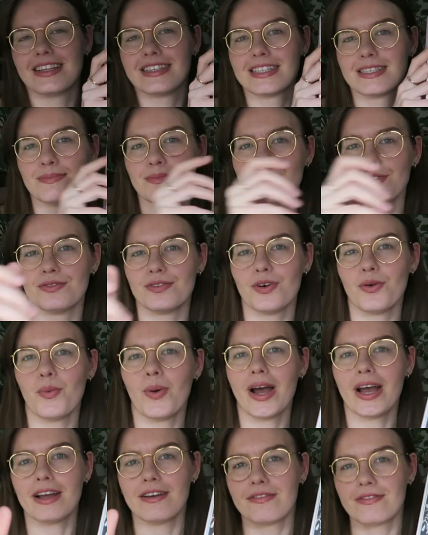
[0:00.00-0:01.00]
Let's move
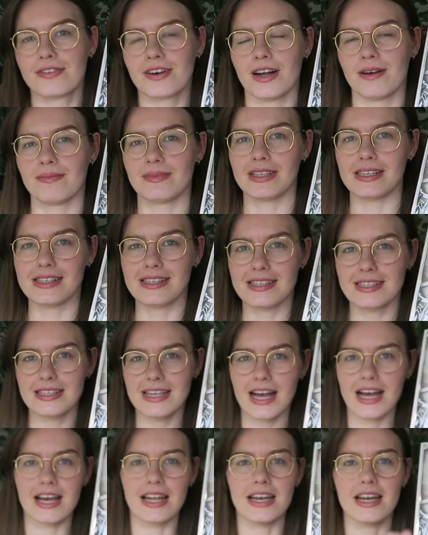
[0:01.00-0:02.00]
away from the
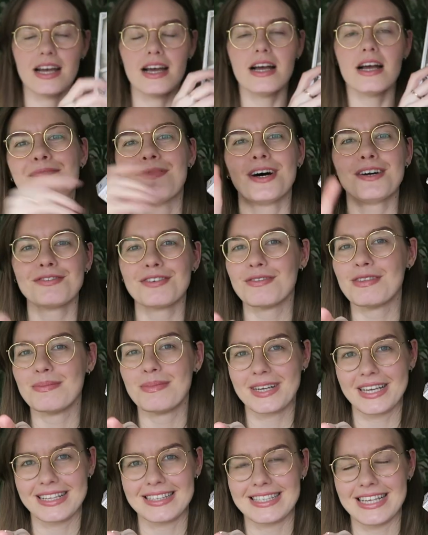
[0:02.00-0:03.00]
sun. Apart from the
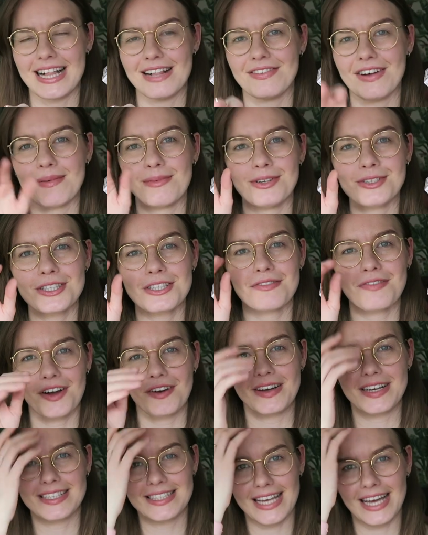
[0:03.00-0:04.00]
book itself, I'm also
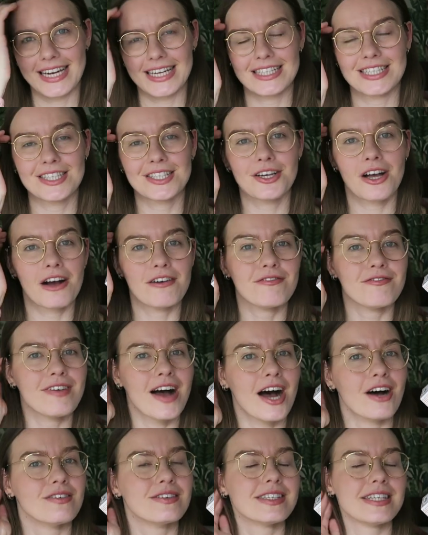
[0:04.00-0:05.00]
very excited to have
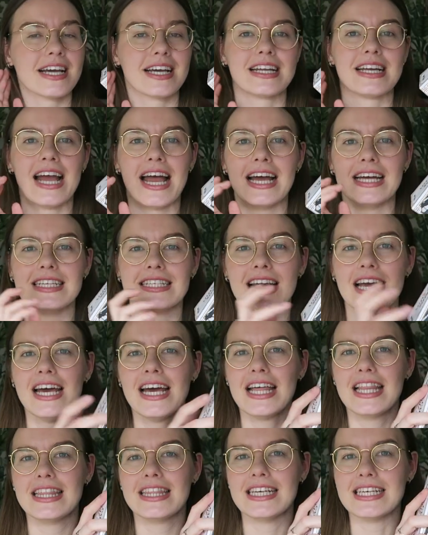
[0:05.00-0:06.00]
found secondhand
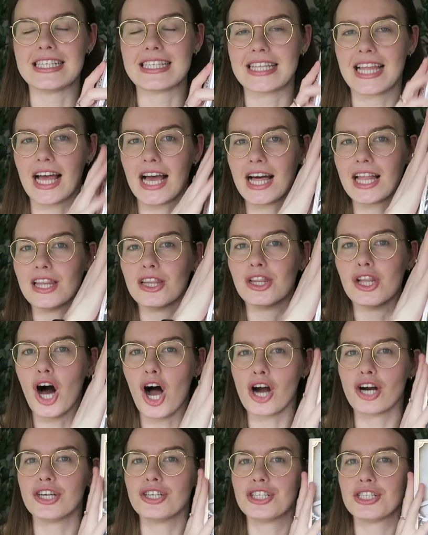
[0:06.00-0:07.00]
this like
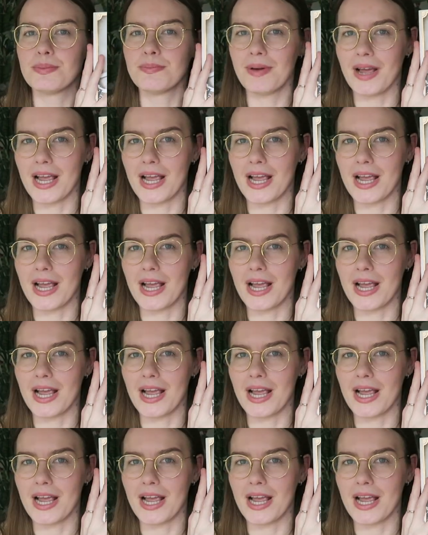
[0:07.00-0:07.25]
large